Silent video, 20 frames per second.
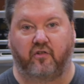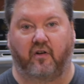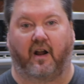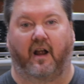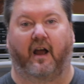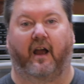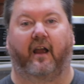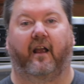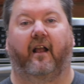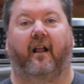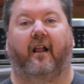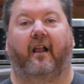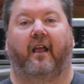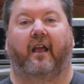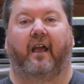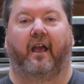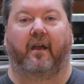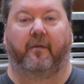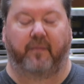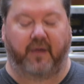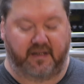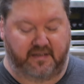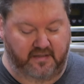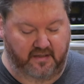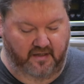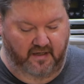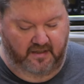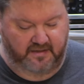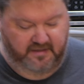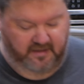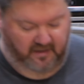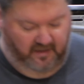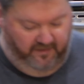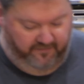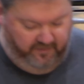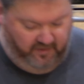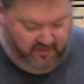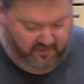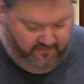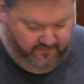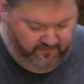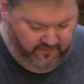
dry, it makes it nice and lovely.